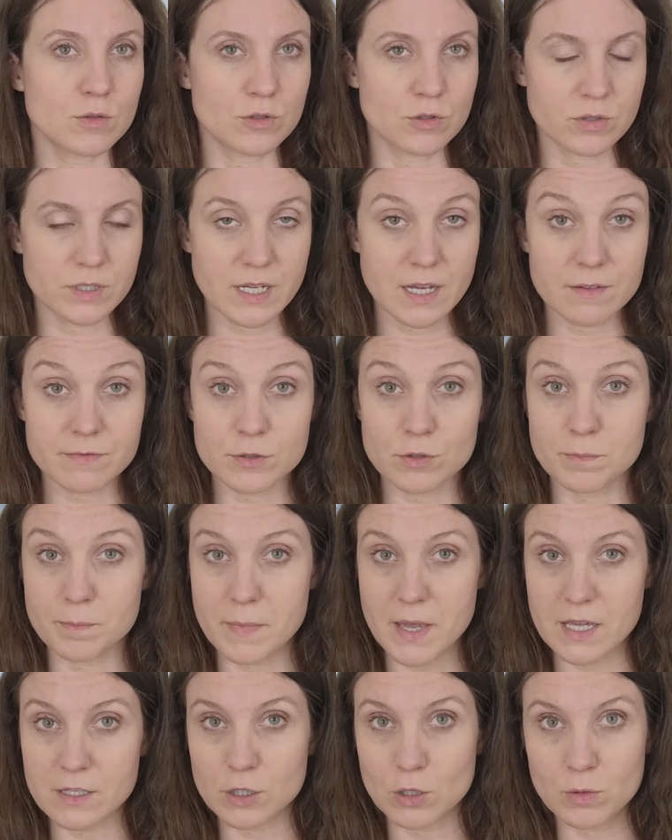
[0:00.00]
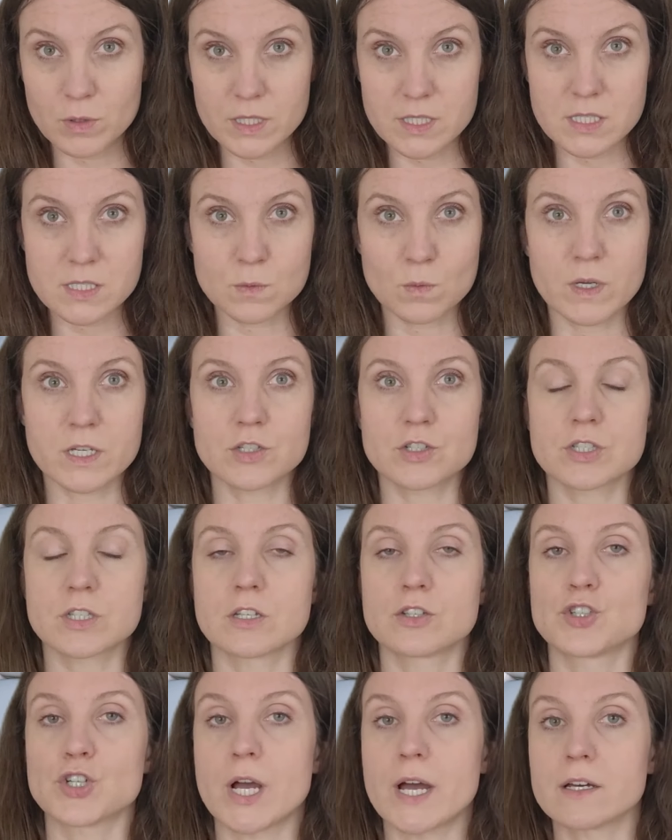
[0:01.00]
you don't have to manually switch
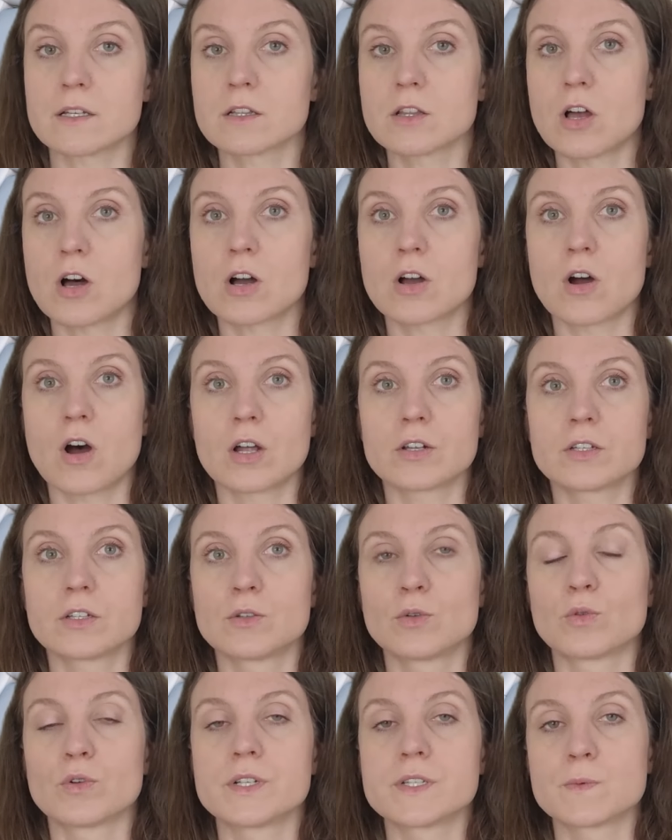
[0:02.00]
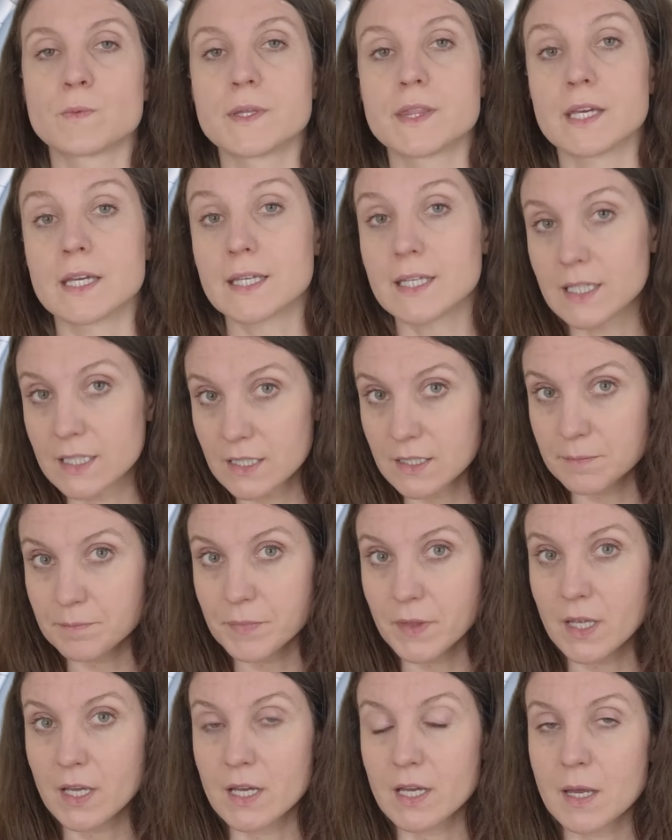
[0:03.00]
the child lock on the doors with a key,
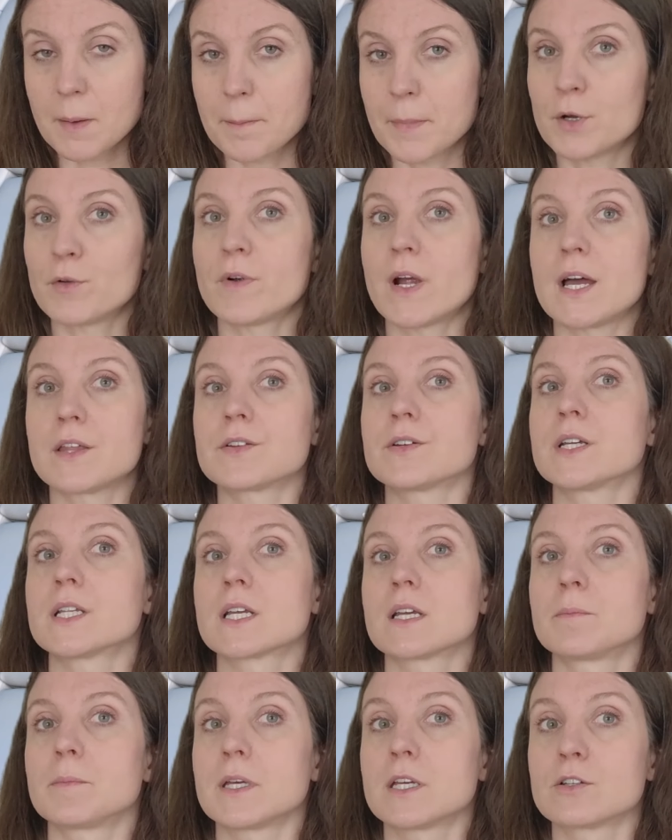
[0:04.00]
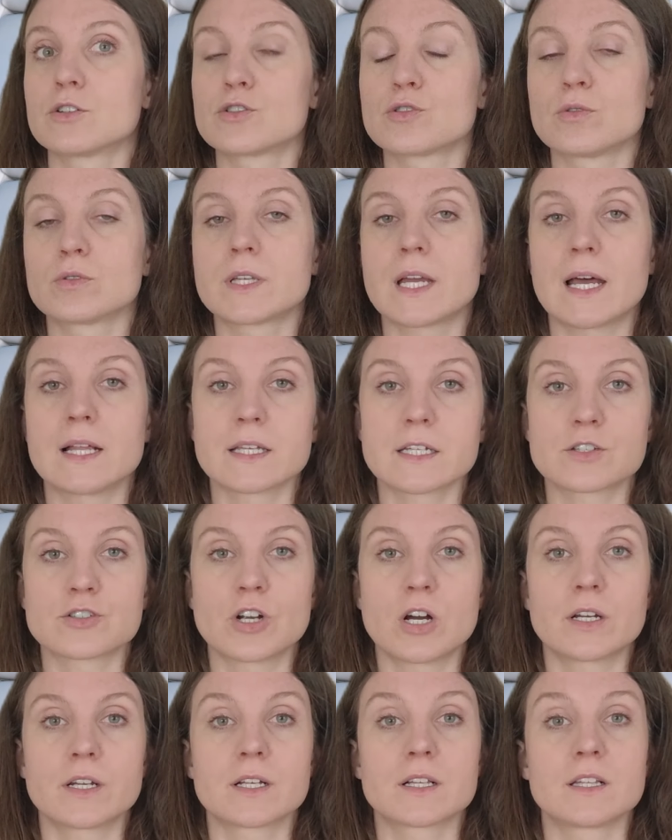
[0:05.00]
but rather it can be controlled
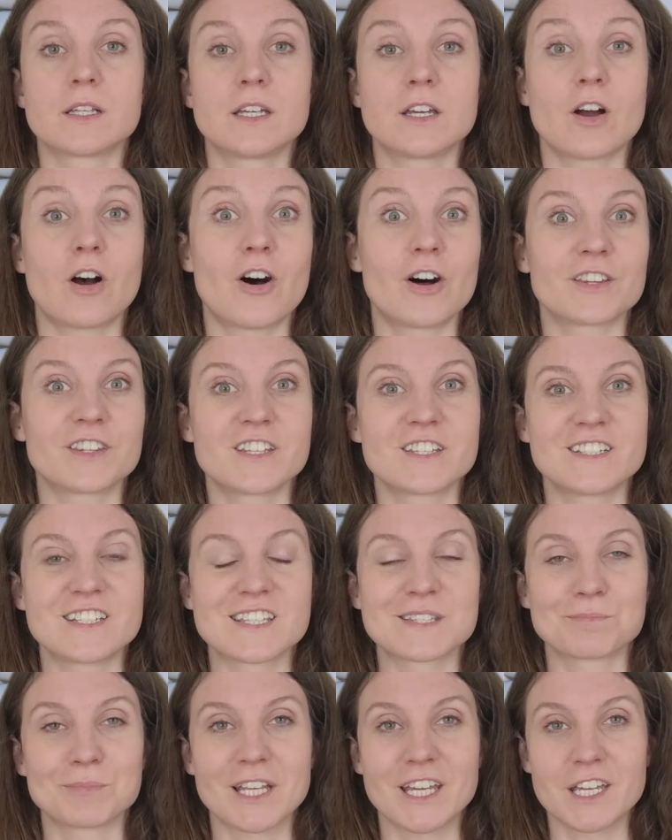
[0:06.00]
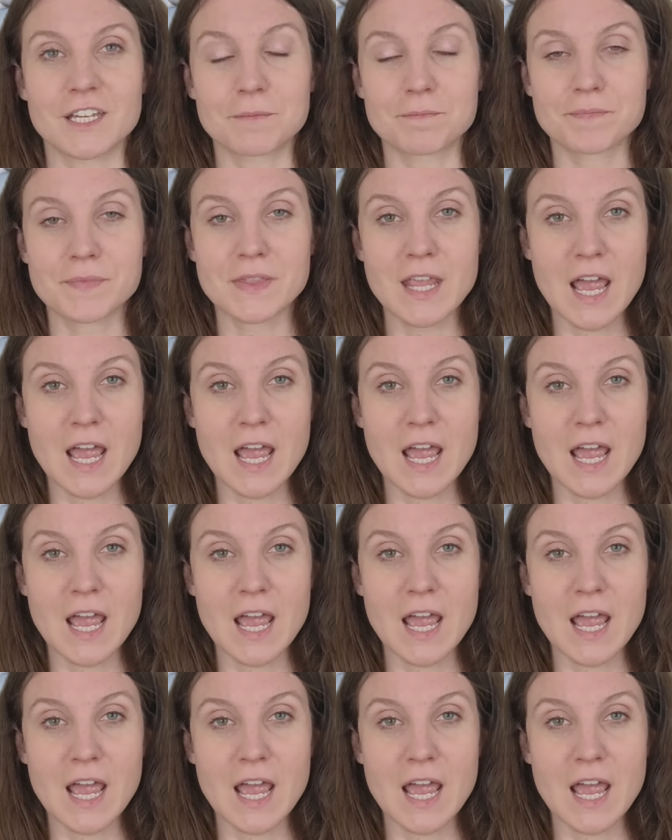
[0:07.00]
electronically on the display.